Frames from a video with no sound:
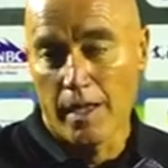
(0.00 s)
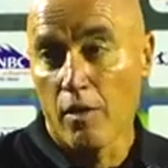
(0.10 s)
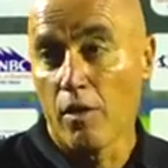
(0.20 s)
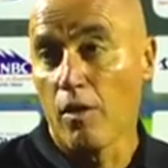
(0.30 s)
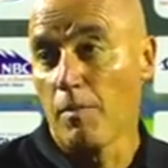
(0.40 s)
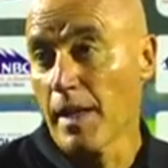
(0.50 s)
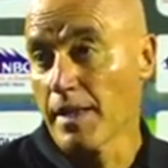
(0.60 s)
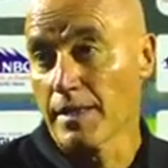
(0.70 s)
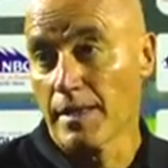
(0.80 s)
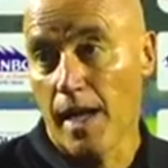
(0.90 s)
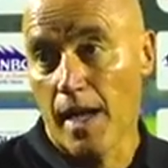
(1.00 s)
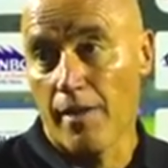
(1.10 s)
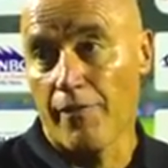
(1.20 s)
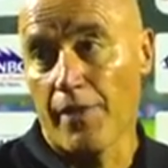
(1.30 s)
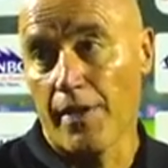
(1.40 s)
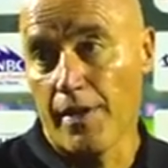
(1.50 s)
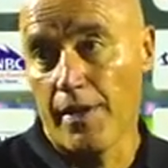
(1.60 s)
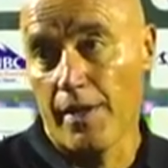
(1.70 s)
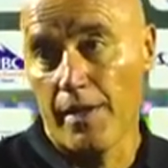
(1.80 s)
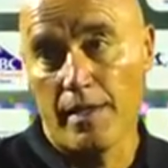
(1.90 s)
all my staff,
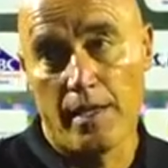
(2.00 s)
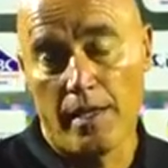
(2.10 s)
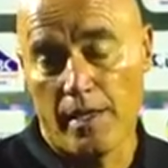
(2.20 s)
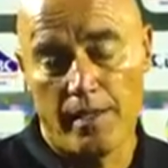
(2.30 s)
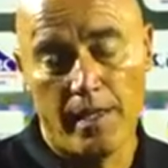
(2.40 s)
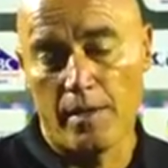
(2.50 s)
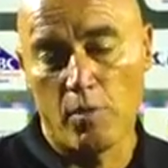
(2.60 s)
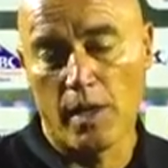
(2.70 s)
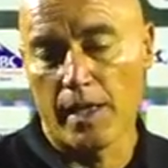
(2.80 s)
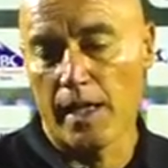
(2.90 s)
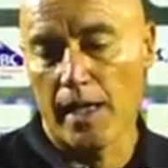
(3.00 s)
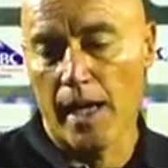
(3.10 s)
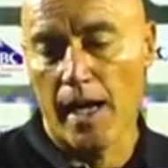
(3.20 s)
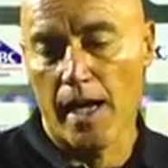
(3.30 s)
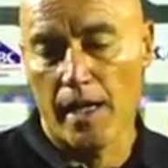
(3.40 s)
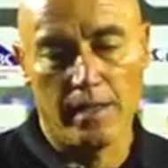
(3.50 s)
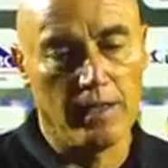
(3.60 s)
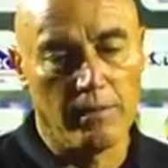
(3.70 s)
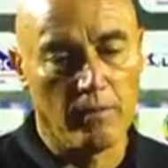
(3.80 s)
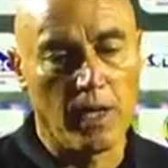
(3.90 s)
they working hard.
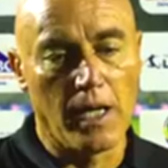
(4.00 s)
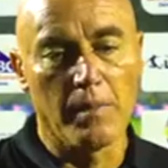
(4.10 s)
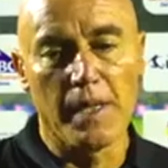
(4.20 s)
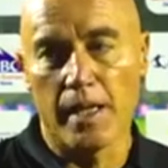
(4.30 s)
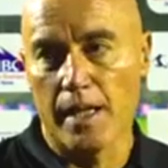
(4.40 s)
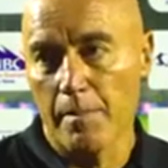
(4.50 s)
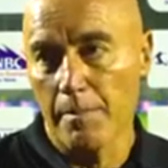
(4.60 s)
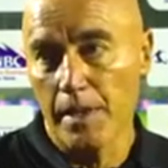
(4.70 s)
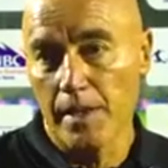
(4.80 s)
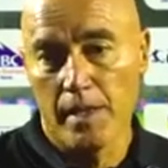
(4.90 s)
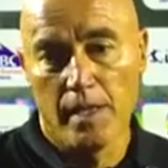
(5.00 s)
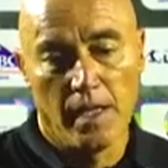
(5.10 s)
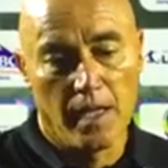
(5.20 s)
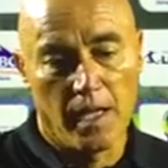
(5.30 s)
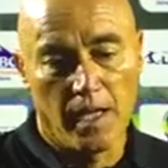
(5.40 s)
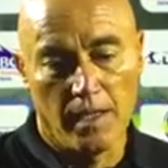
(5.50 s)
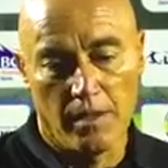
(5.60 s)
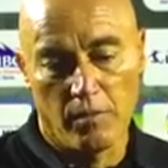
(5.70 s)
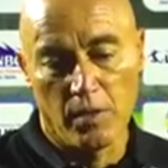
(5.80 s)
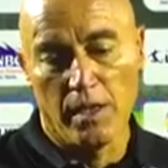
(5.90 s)
We are very happy,
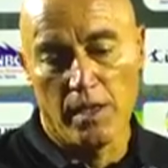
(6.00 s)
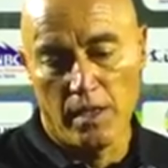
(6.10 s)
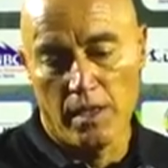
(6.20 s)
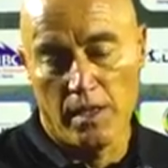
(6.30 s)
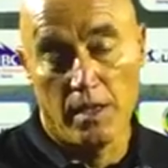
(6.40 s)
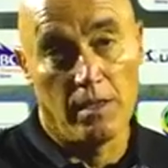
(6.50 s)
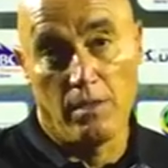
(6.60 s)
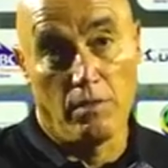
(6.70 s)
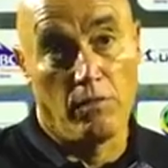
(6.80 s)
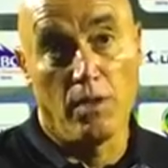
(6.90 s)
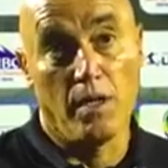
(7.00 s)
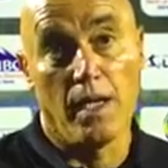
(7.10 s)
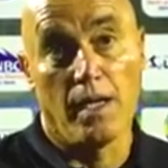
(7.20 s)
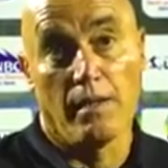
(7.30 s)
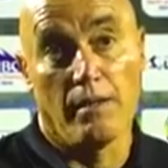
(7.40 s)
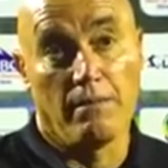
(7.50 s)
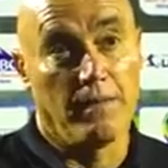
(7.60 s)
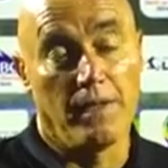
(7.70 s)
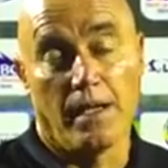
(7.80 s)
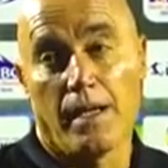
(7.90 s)
and we are,
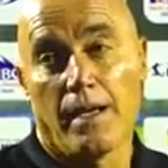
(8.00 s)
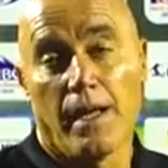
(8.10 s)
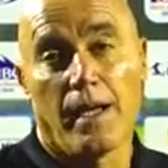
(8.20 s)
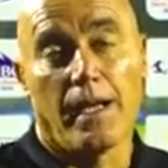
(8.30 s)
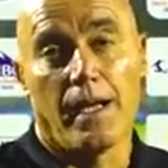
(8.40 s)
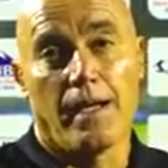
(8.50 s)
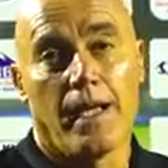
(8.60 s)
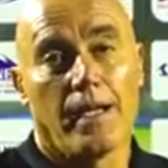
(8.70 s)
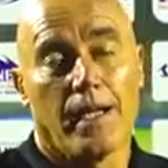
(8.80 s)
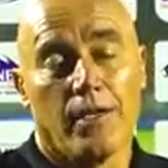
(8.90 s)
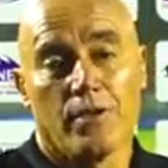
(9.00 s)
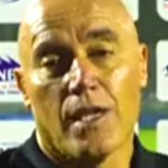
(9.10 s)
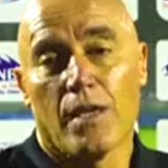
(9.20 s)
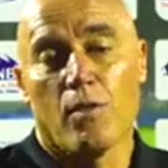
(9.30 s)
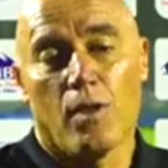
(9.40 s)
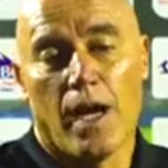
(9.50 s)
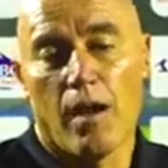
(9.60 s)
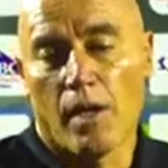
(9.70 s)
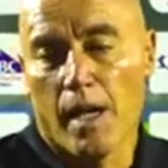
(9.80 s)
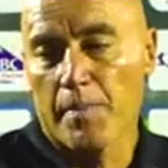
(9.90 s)
I cannot say
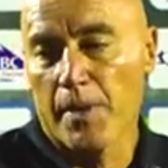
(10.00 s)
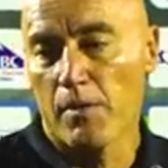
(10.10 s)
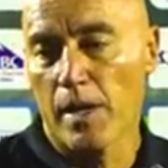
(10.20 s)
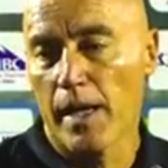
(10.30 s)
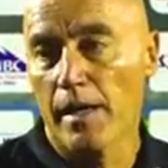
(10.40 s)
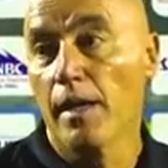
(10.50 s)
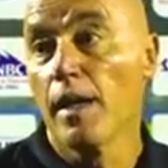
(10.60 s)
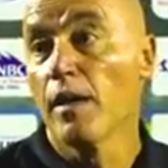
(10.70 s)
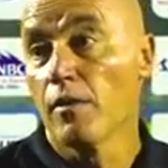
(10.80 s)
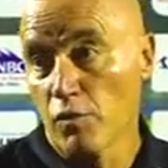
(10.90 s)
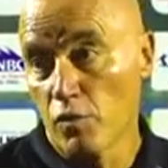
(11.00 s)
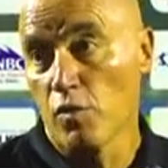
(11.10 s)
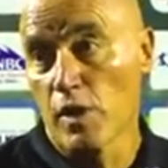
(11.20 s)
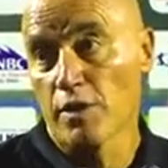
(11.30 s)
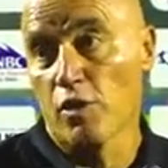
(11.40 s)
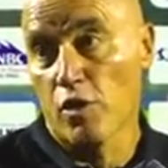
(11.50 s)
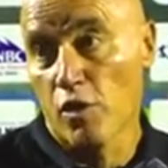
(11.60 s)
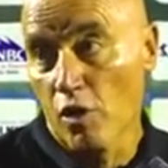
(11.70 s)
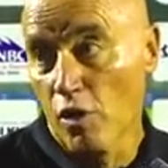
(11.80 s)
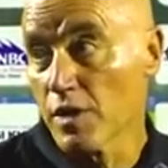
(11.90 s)
how happy we are to score
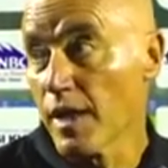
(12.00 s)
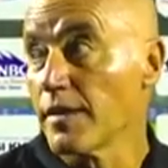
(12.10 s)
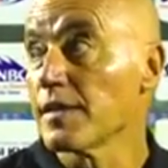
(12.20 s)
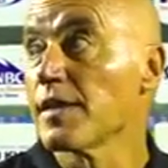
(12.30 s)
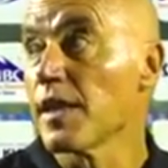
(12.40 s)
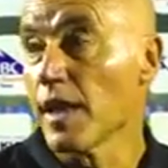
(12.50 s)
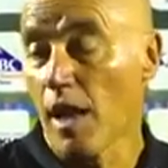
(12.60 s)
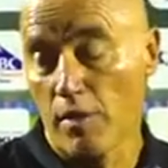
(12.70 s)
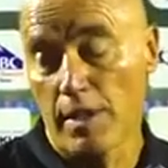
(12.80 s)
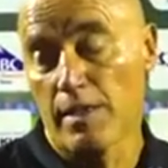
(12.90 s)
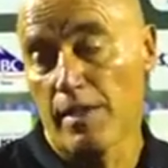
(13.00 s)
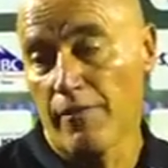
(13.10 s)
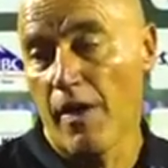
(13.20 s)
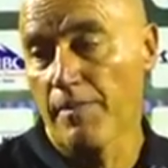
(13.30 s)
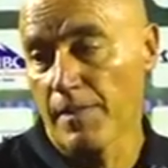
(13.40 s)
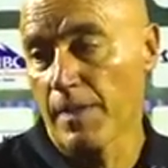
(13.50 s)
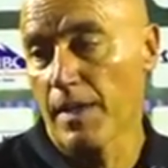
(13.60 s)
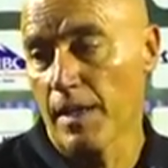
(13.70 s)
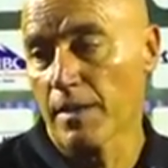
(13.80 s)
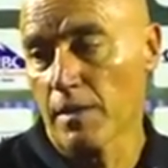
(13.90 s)
goals and see how is the fun
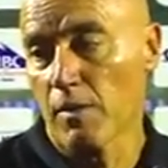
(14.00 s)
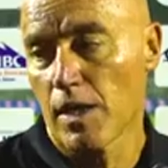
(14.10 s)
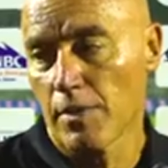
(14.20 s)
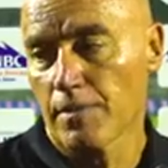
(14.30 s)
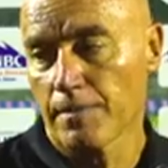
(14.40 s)
as well. No?